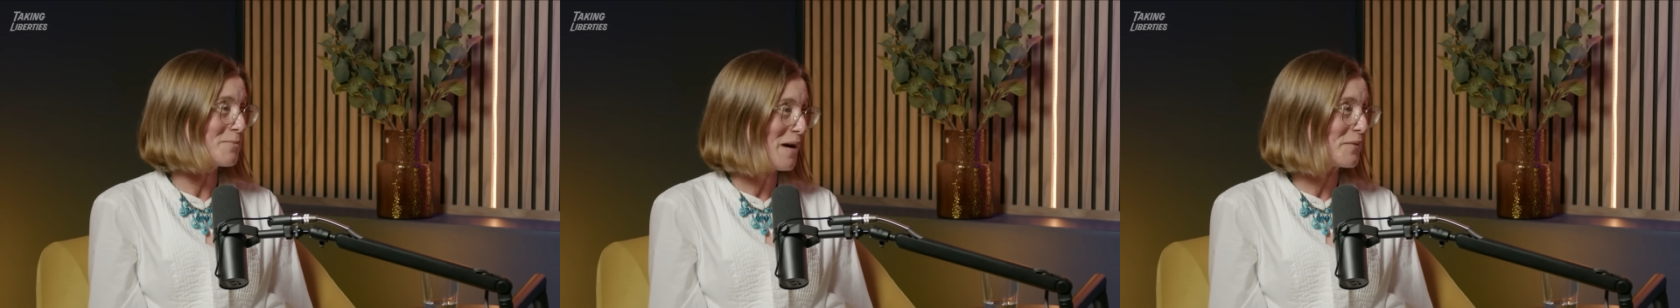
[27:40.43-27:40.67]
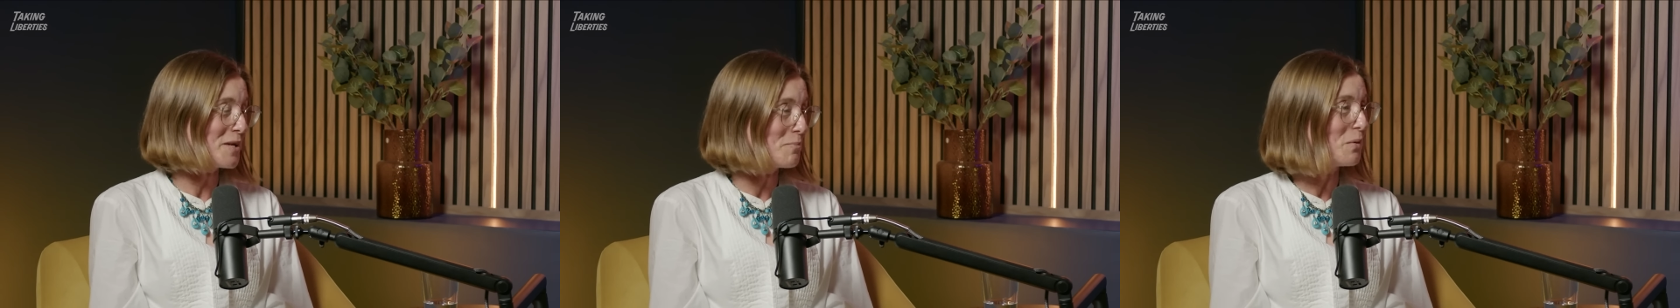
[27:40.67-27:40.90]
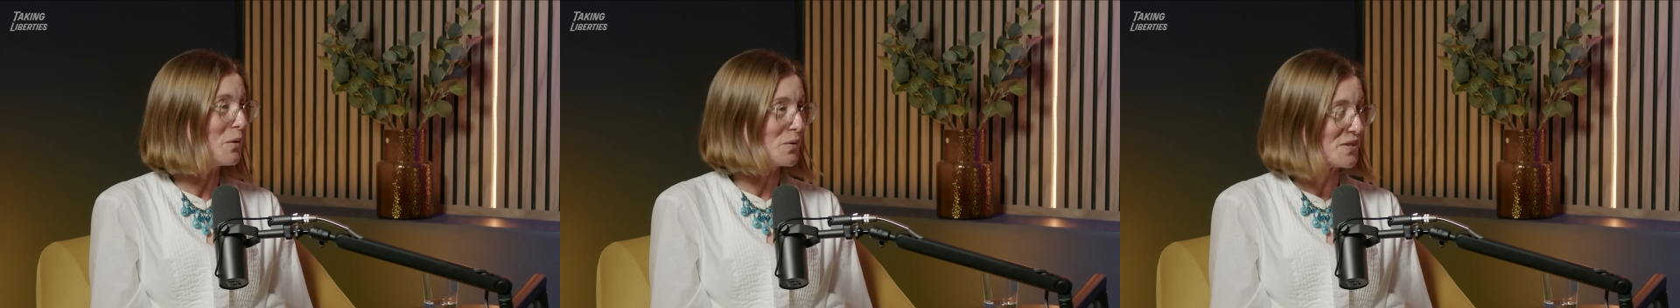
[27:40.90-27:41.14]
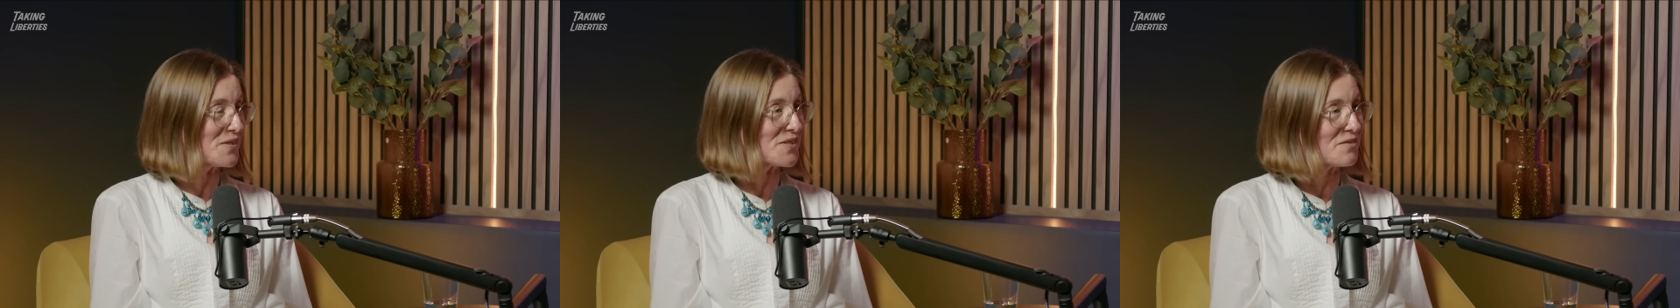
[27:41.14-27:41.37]
about the
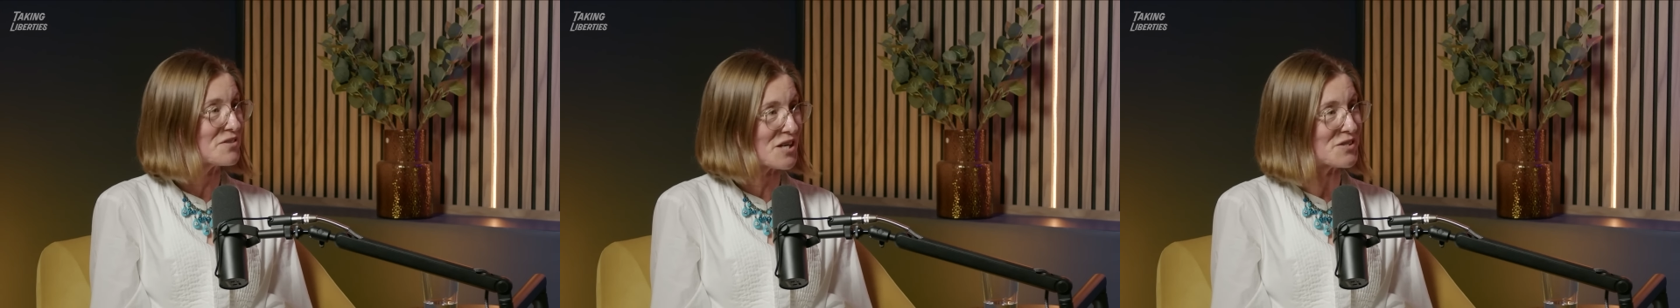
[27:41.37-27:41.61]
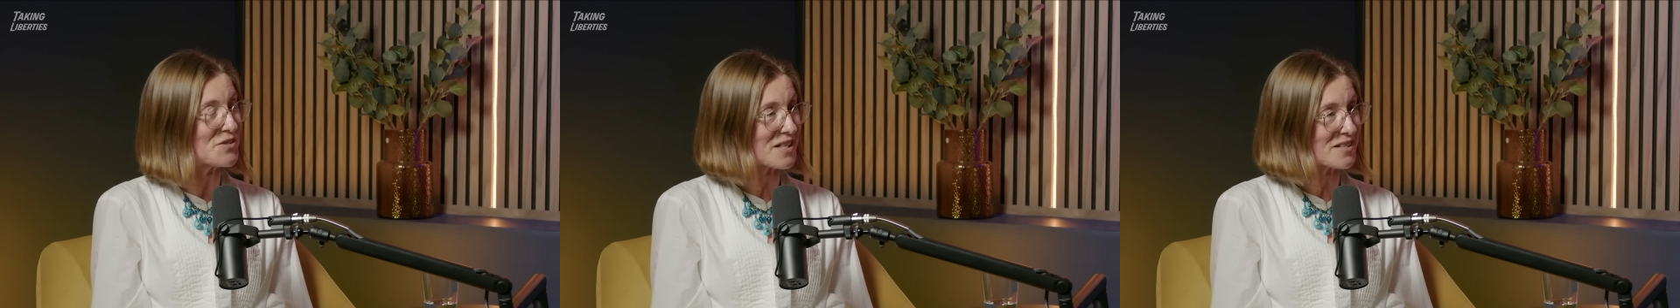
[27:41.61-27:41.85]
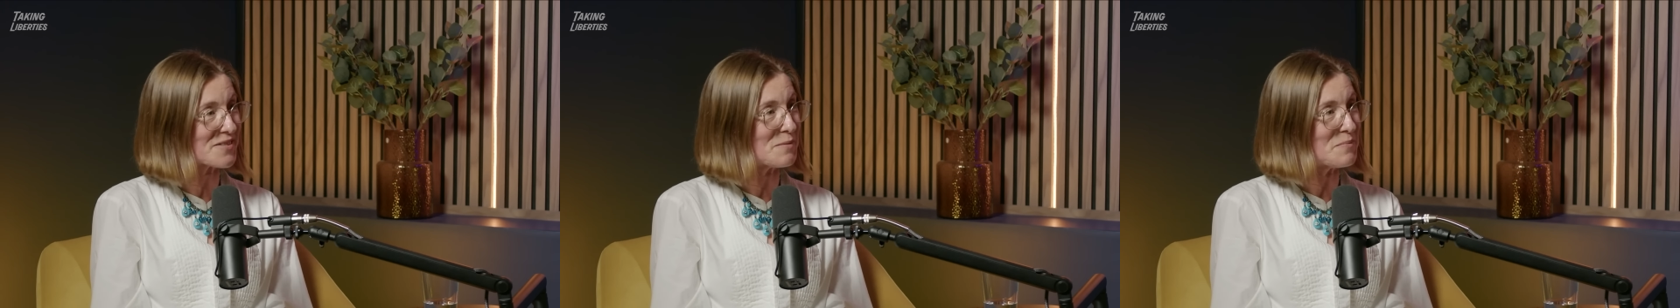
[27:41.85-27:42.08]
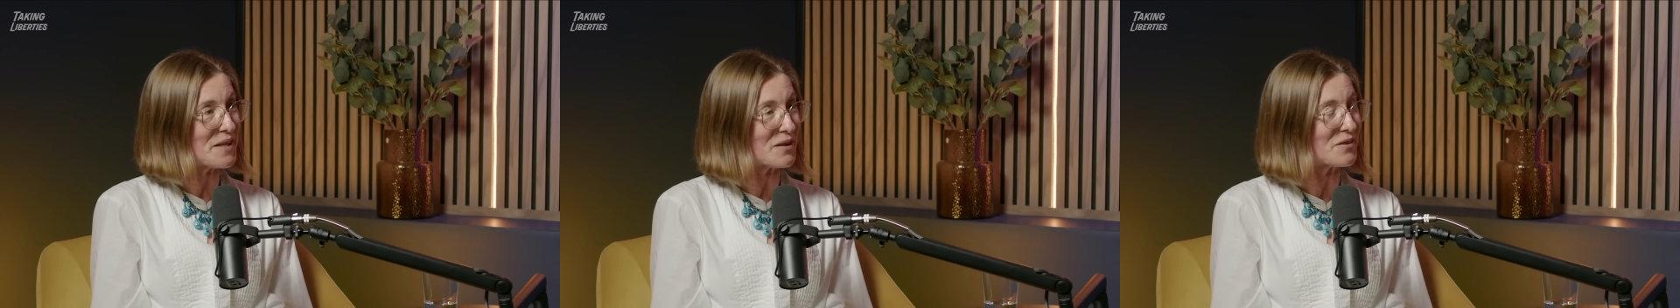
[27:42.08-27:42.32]
importance of judging
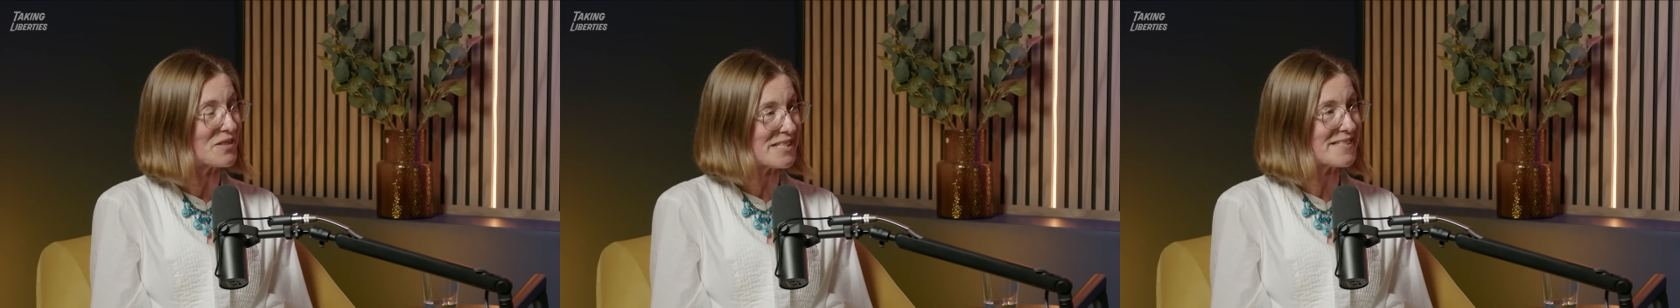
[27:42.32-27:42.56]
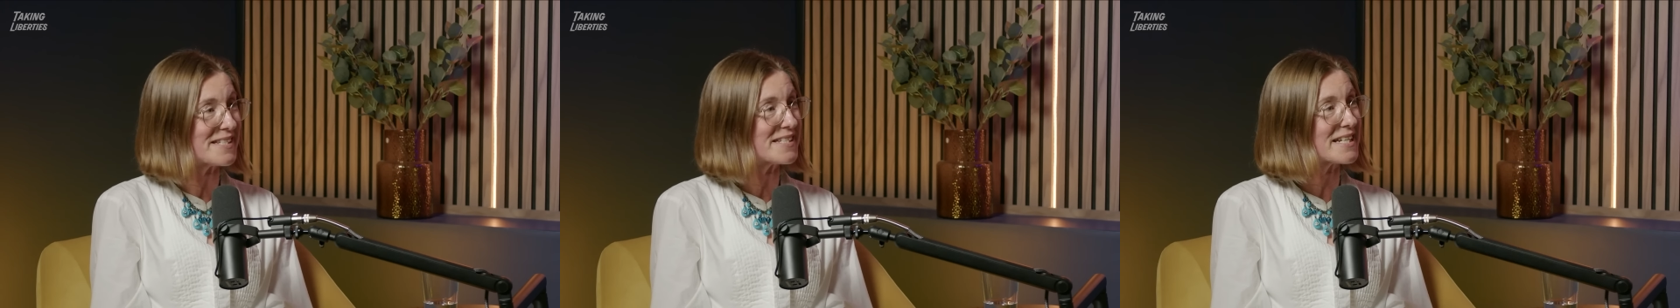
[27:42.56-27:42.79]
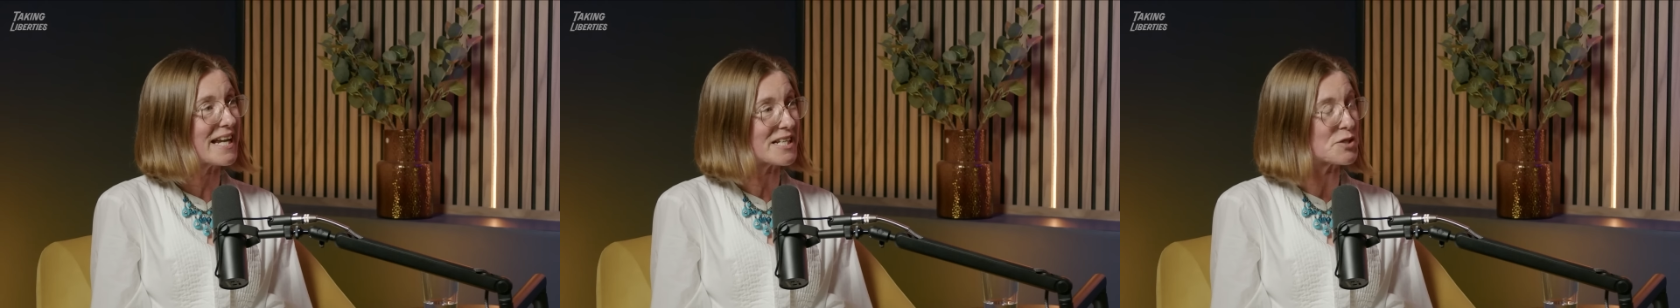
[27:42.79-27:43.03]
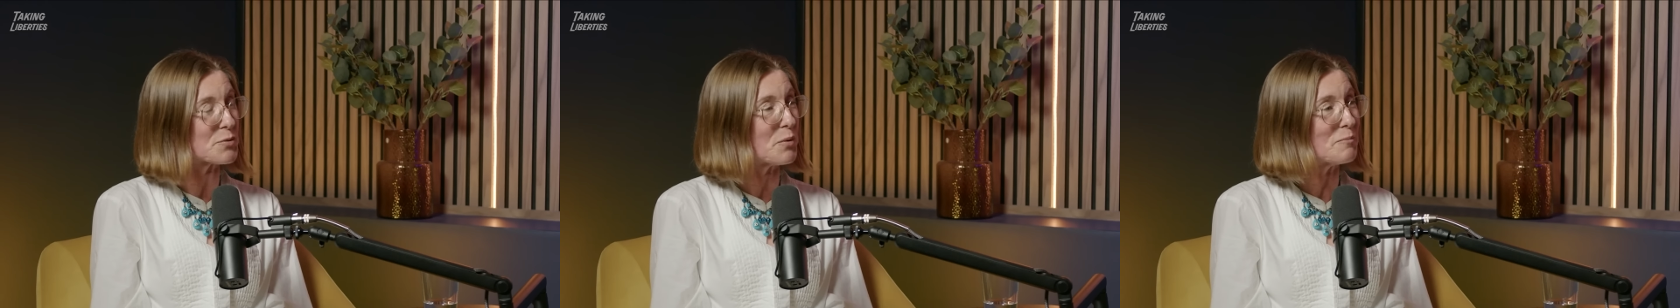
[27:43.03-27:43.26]
something on its
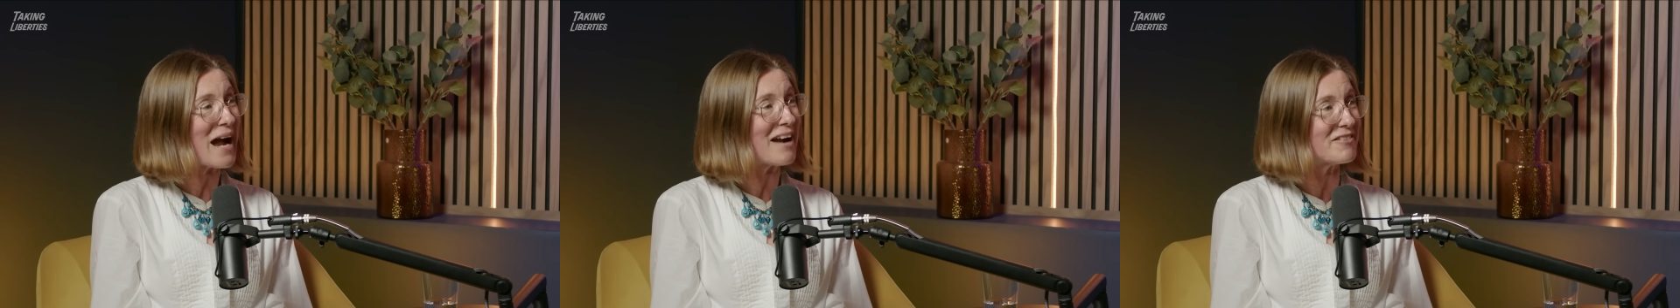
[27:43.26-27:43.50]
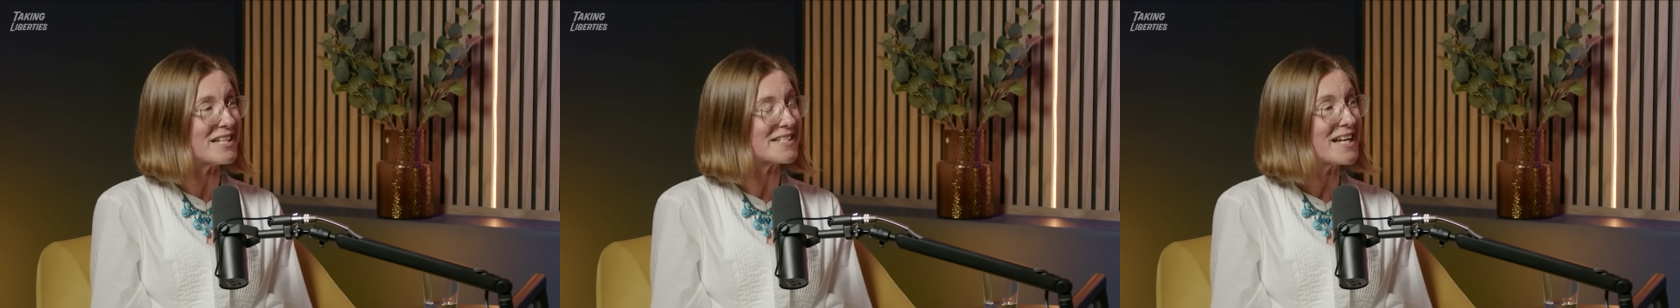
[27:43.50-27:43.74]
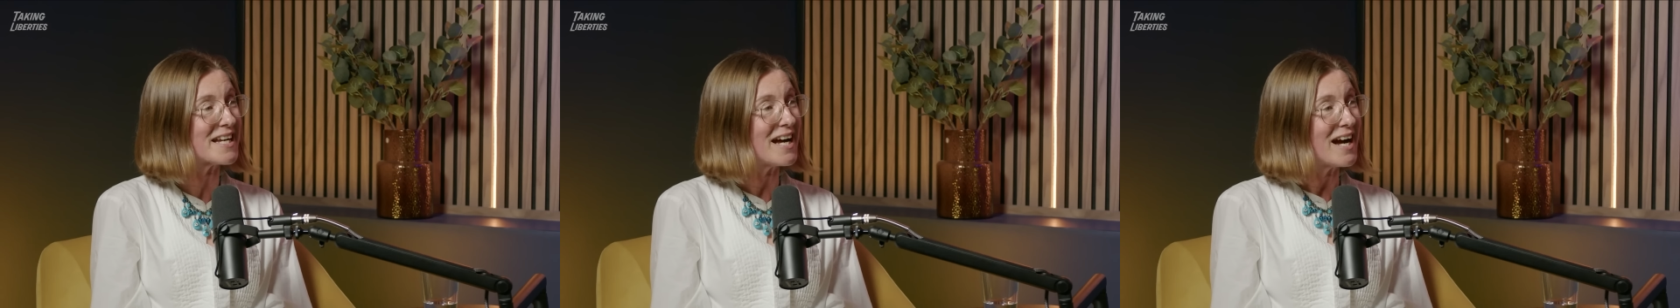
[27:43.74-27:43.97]
intellectual merit.